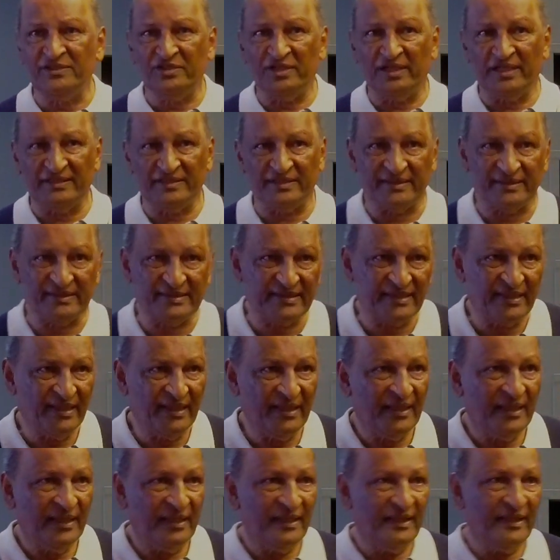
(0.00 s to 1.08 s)
churches
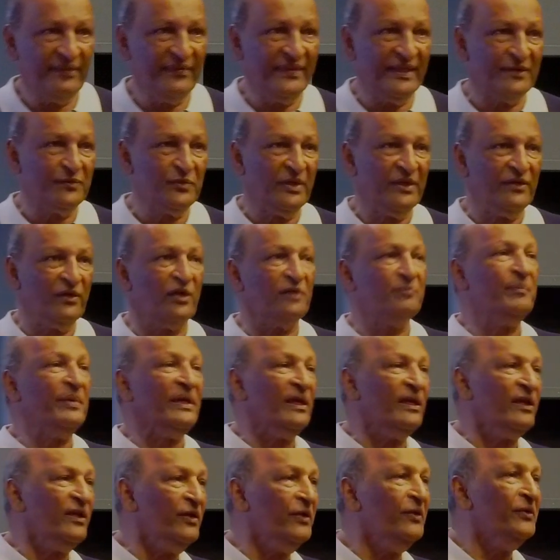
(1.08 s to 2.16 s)
that were not
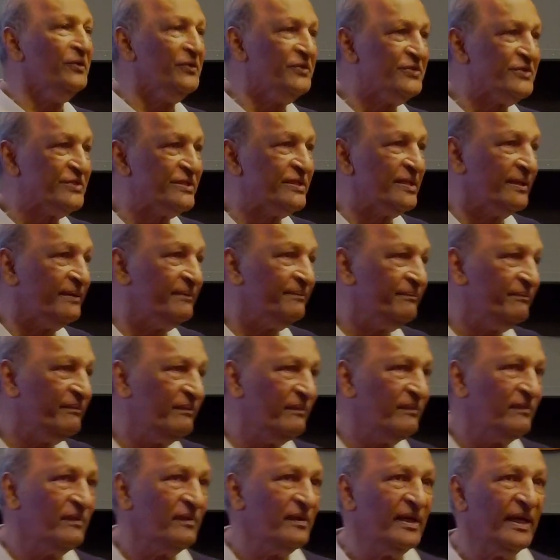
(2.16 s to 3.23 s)
being used
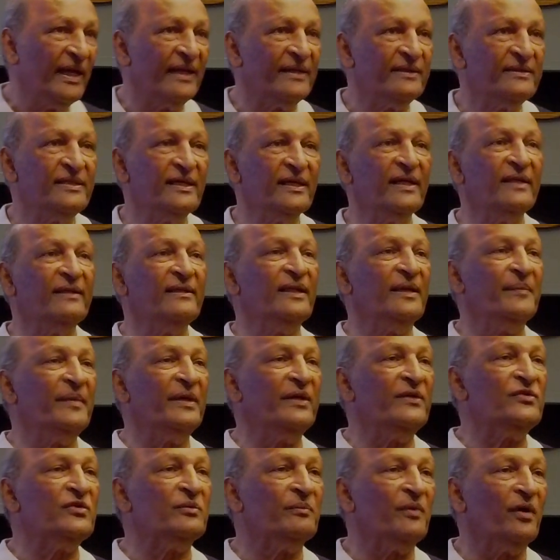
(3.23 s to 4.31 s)
and turned them
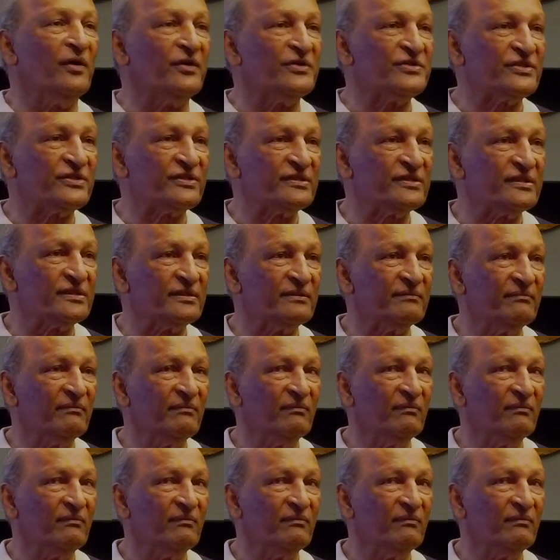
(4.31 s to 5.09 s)
into mosques.